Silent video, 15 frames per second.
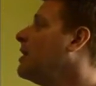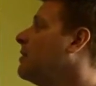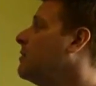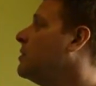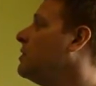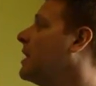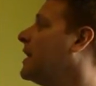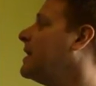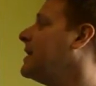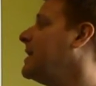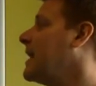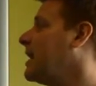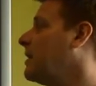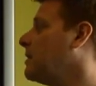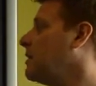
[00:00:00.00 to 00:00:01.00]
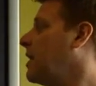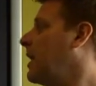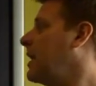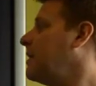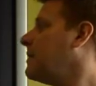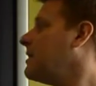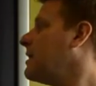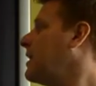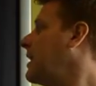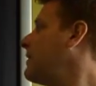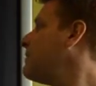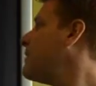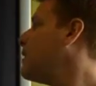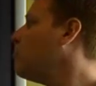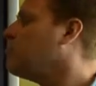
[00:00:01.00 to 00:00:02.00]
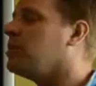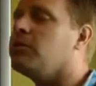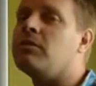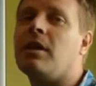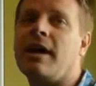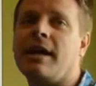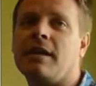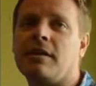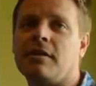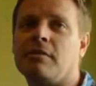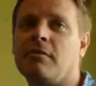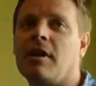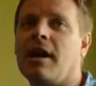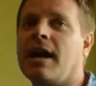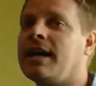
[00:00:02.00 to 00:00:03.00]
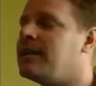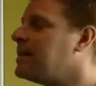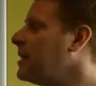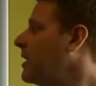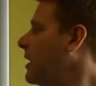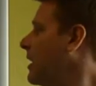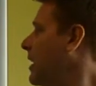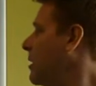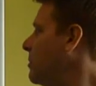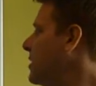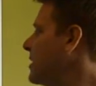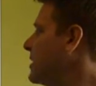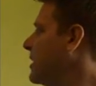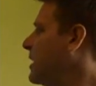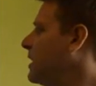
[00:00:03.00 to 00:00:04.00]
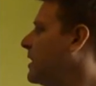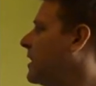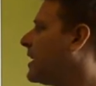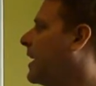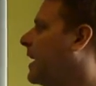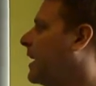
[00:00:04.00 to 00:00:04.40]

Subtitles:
viewed under yellow light on the left and blue light on the right. And we can see that the